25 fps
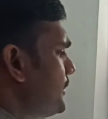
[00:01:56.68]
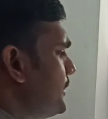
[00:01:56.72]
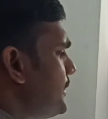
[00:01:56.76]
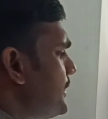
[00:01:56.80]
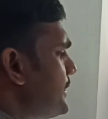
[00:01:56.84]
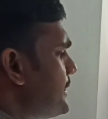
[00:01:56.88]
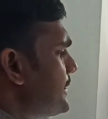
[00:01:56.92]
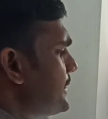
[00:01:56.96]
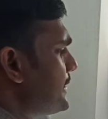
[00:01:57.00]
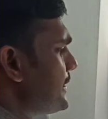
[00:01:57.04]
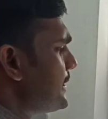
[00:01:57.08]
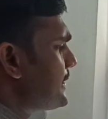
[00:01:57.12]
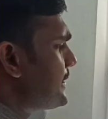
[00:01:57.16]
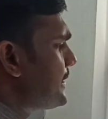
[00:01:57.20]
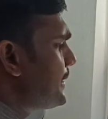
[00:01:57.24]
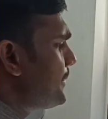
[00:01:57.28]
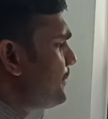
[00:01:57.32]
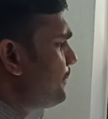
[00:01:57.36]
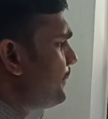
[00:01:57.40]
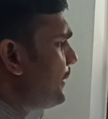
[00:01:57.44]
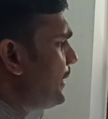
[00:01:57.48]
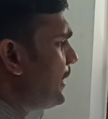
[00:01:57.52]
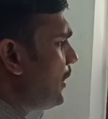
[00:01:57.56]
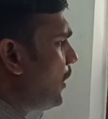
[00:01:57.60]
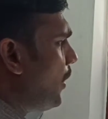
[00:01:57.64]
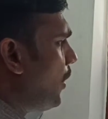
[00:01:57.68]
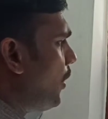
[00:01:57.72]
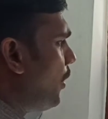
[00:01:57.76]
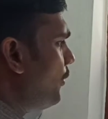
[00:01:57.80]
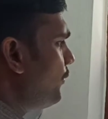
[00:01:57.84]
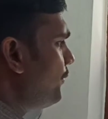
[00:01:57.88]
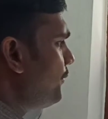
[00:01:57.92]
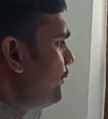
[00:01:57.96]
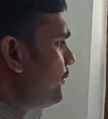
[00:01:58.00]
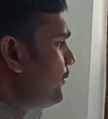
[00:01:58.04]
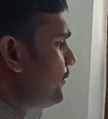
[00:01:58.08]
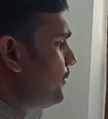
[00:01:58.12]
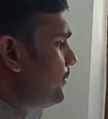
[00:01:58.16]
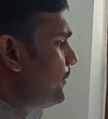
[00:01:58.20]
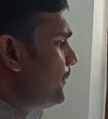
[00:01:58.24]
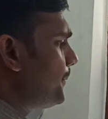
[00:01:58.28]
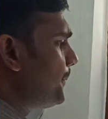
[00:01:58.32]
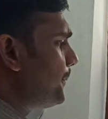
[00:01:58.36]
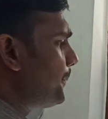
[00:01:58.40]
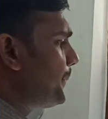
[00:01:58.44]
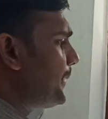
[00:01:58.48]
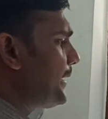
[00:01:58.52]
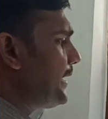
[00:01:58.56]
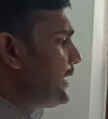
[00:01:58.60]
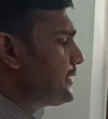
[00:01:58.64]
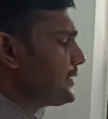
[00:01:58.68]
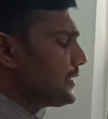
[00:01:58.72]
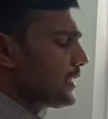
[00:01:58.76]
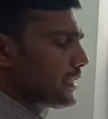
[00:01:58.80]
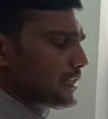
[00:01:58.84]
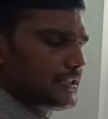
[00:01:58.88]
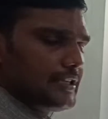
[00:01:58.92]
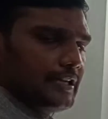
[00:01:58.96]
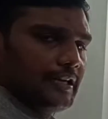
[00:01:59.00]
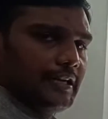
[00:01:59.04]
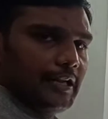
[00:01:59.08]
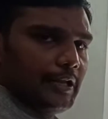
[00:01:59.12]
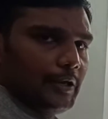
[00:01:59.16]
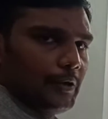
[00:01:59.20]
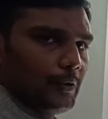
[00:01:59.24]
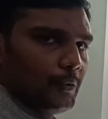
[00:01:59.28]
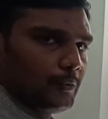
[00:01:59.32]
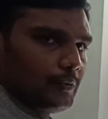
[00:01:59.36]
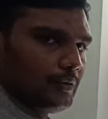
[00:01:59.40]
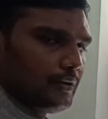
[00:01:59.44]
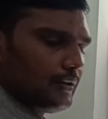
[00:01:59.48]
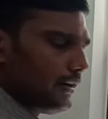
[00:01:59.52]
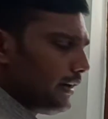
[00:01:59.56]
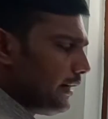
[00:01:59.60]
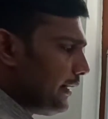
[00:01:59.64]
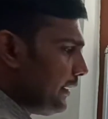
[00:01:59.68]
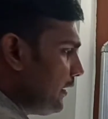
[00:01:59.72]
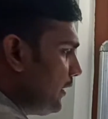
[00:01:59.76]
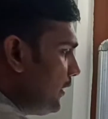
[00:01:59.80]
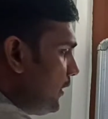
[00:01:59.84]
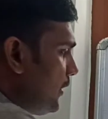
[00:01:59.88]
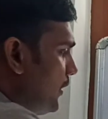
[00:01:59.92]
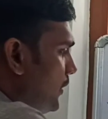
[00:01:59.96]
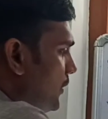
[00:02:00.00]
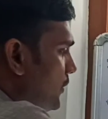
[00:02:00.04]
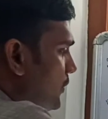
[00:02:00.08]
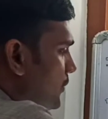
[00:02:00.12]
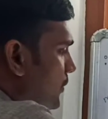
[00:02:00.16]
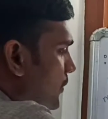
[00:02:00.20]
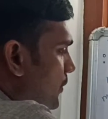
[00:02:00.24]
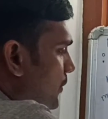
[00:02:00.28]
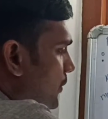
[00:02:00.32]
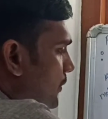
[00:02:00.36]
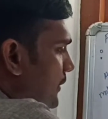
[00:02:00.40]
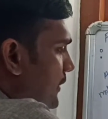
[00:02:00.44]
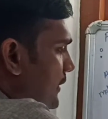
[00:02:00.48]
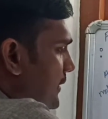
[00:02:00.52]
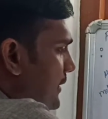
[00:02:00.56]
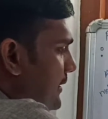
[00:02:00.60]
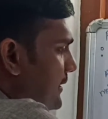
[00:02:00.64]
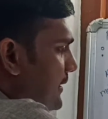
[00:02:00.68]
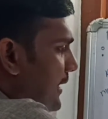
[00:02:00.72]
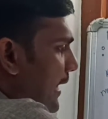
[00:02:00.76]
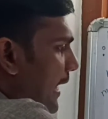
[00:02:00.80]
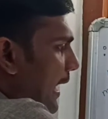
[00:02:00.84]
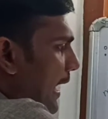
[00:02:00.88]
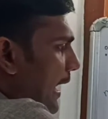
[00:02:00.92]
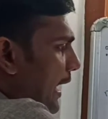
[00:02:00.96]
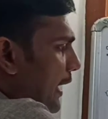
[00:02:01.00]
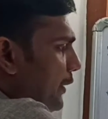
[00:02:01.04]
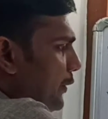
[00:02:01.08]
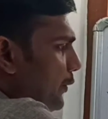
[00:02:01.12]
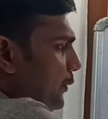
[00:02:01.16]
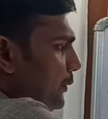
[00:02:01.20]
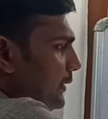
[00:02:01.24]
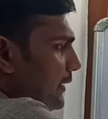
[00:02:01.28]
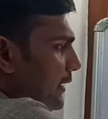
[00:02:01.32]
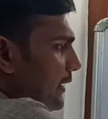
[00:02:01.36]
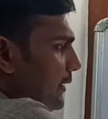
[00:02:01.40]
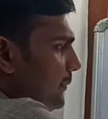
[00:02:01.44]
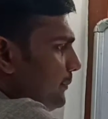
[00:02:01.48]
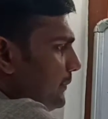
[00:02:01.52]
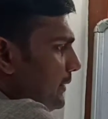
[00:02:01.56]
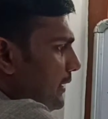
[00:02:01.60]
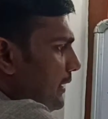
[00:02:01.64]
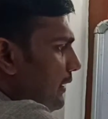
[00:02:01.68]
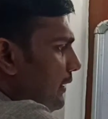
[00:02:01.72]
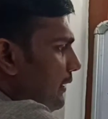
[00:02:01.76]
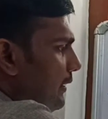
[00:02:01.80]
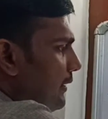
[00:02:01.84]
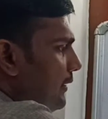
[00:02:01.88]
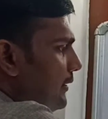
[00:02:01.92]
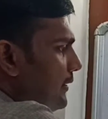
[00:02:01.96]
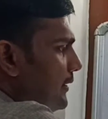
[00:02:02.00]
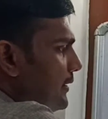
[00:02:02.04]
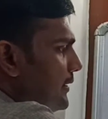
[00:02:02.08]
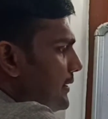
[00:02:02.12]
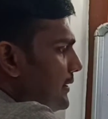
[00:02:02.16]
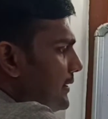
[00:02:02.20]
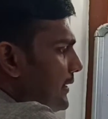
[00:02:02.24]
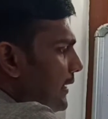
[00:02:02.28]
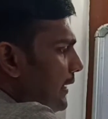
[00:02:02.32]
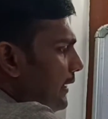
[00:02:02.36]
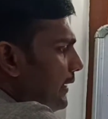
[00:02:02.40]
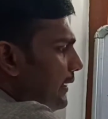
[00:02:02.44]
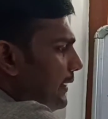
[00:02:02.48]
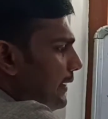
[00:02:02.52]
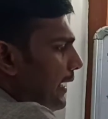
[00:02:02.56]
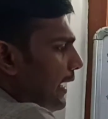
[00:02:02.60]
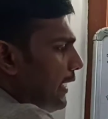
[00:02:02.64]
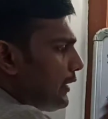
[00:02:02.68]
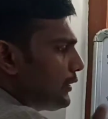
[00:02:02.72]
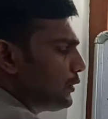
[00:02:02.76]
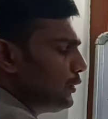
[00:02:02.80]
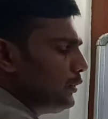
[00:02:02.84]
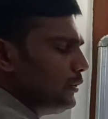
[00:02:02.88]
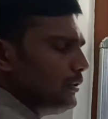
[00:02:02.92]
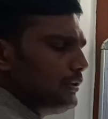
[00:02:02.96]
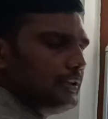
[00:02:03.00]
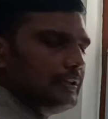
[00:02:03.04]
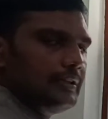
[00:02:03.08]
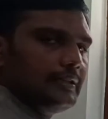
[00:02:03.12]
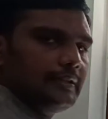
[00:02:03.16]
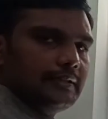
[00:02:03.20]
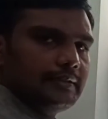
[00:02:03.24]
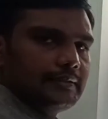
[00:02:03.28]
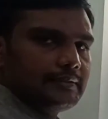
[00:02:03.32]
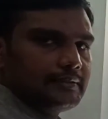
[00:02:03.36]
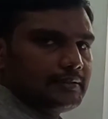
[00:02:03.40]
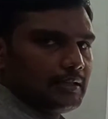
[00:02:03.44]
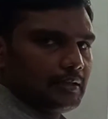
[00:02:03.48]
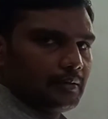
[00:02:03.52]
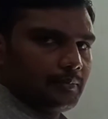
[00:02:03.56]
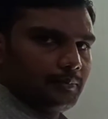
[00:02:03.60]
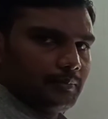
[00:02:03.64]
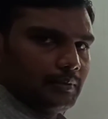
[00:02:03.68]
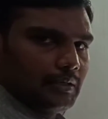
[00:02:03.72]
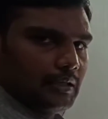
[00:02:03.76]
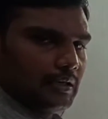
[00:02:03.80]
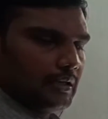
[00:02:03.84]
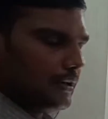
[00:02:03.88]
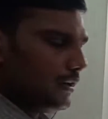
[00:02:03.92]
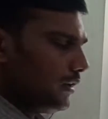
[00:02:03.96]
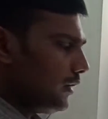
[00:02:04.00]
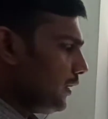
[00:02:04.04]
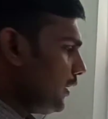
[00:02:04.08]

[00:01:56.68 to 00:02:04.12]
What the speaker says: this is the symbol of PN junction diode, right? So this is the anode terminal, this is the cathode terminal,